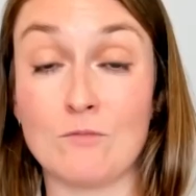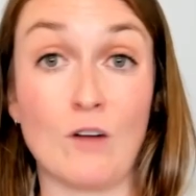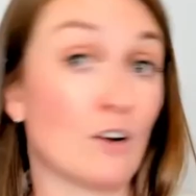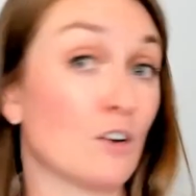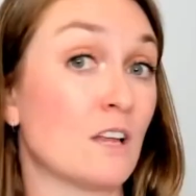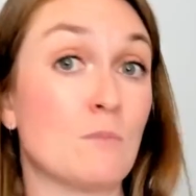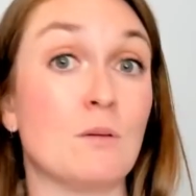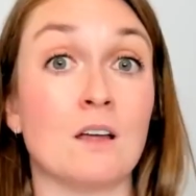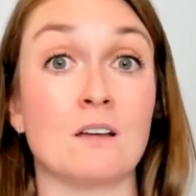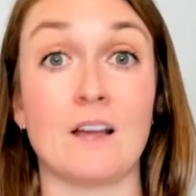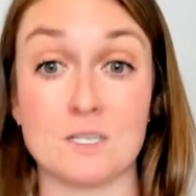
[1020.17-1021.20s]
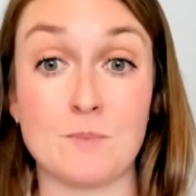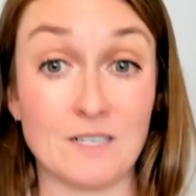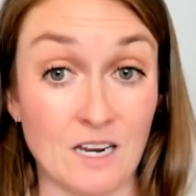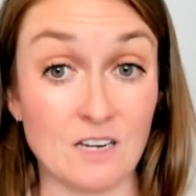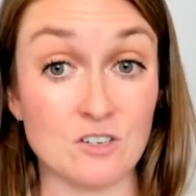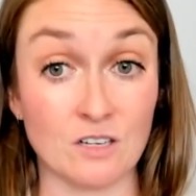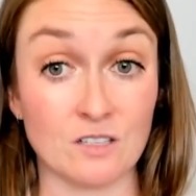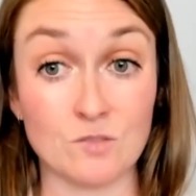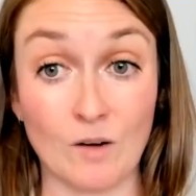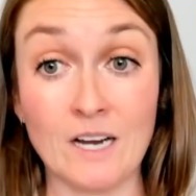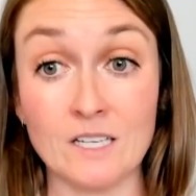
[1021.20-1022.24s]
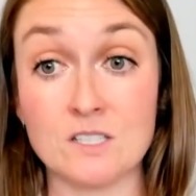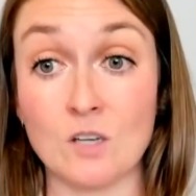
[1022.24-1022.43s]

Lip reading: record keeping expectations, right?